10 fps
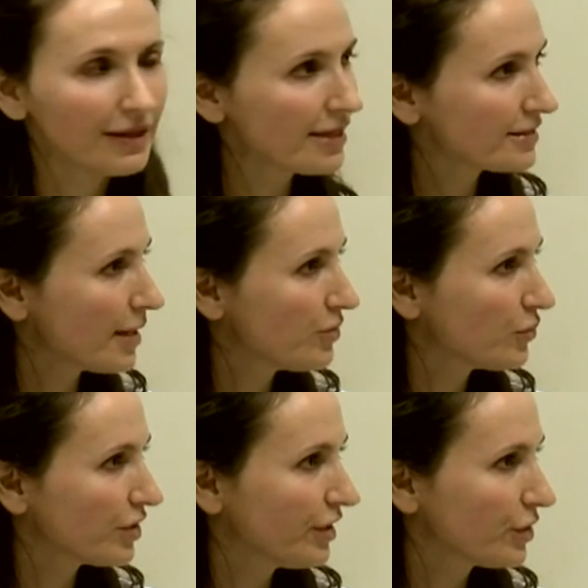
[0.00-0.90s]
Last time
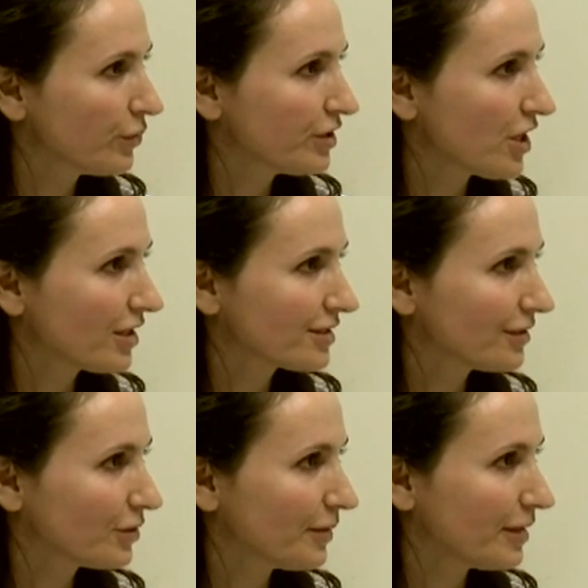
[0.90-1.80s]
you were here, we talked
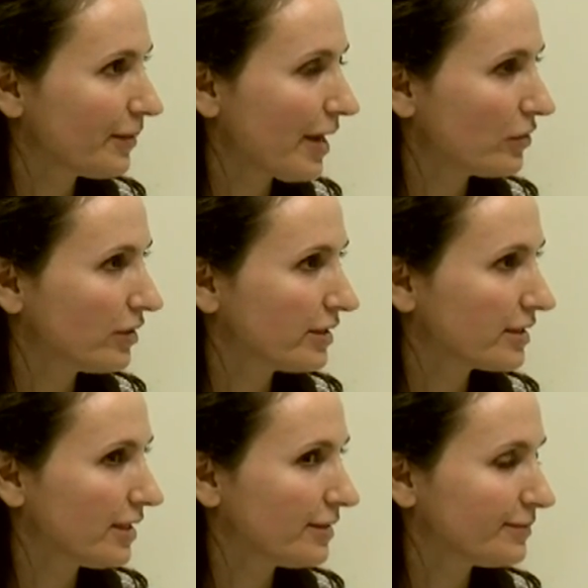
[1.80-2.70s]
a little bit about
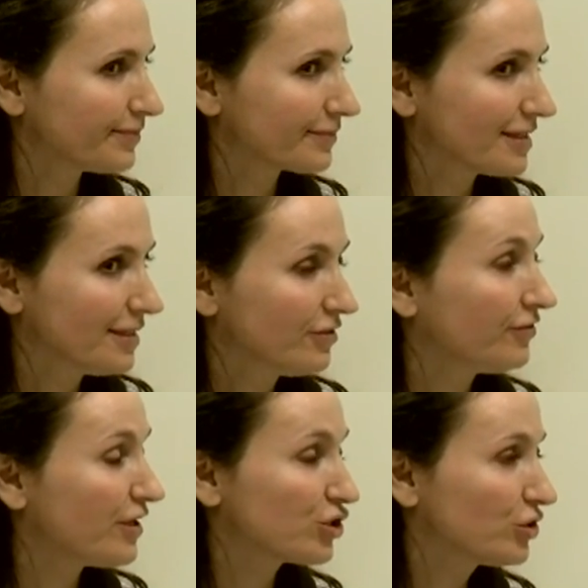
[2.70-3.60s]

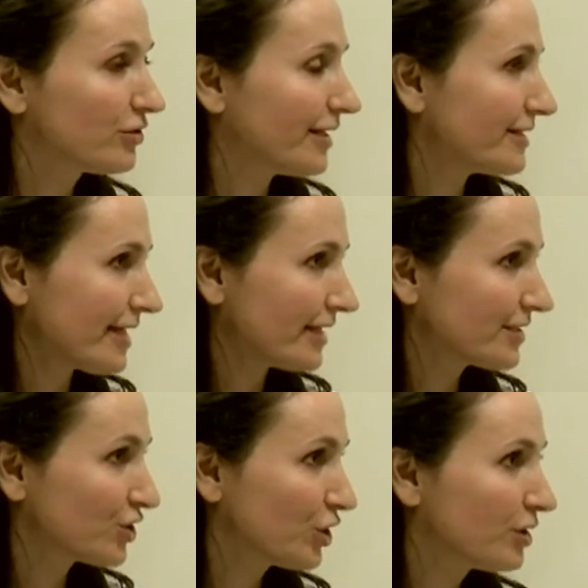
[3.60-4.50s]
facial
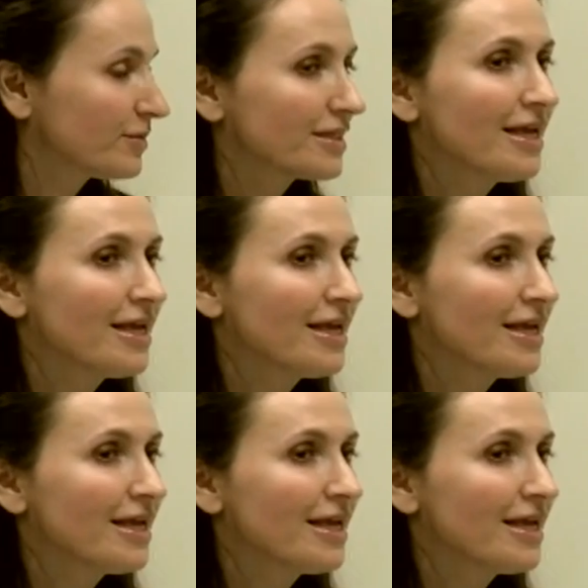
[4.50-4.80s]
aesthetics terms,